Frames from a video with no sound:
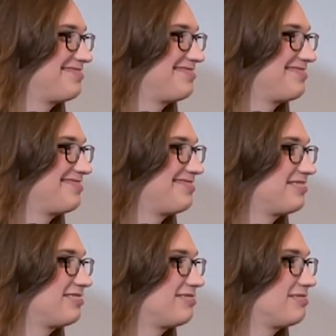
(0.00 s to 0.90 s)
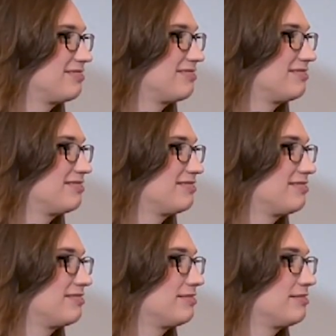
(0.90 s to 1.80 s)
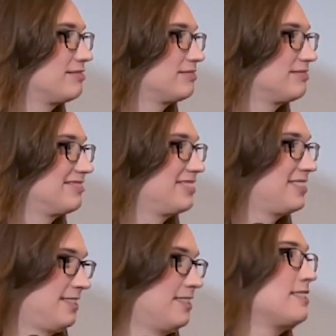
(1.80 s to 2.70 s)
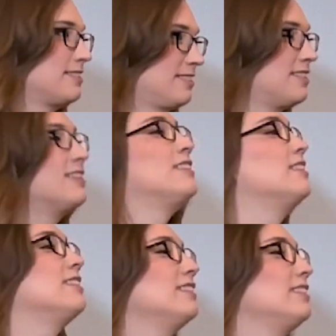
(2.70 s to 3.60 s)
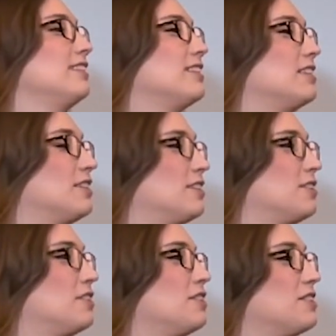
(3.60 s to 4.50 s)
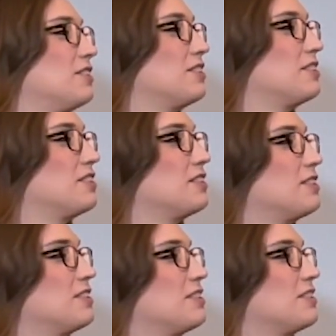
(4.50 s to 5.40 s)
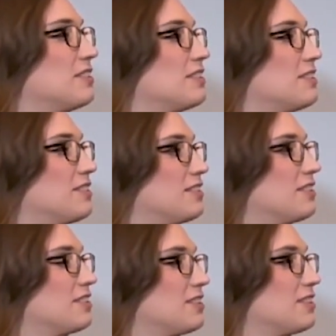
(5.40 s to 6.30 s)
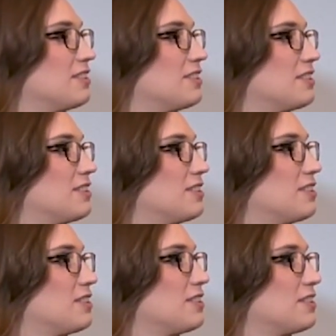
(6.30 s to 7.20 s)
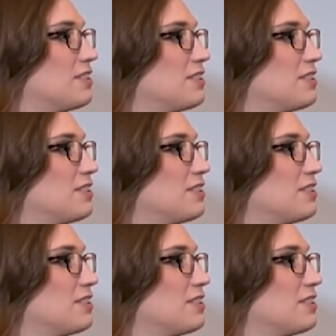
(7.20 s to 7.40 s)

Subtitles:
No words are spoken by the person on screen.